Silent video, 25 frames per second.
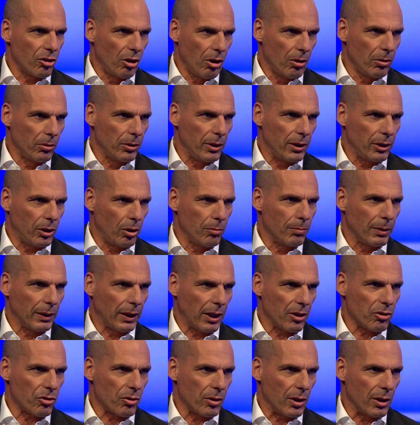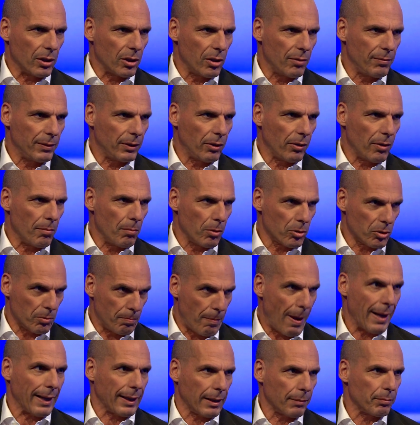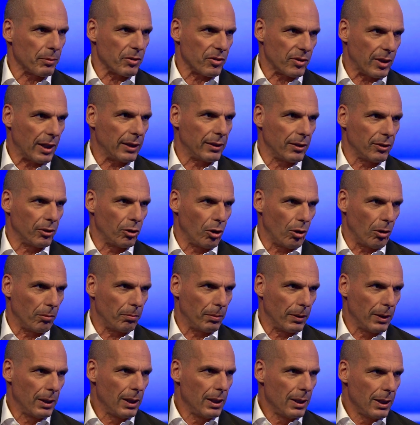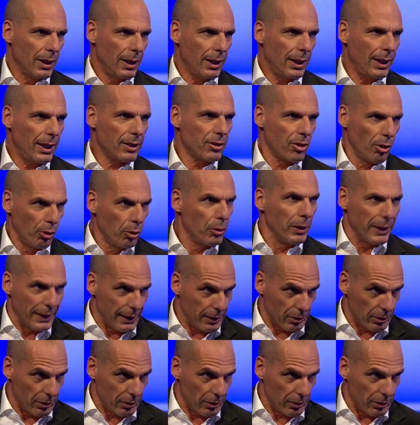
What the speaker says: loan in human history and give it to the most bankrupt state in Europe is loony